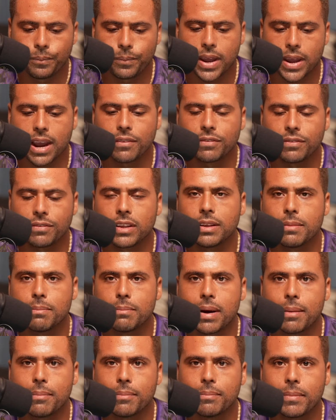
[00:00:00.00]
after the
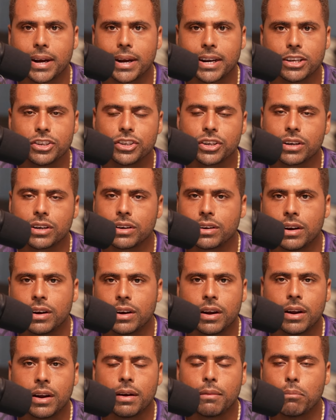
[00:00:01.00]
manager
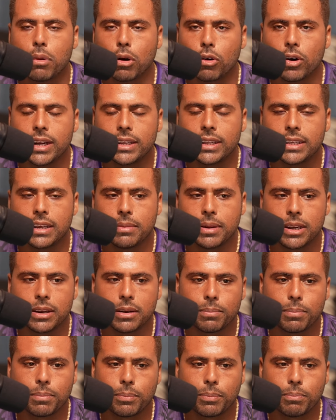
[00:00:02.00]
berated him in the
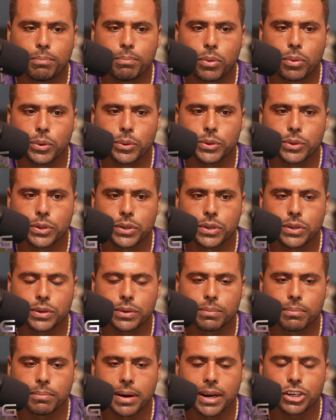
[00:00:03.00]

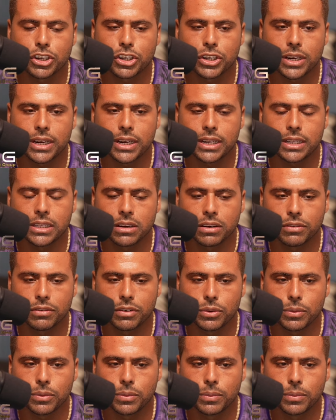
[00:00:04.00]
post-match interview.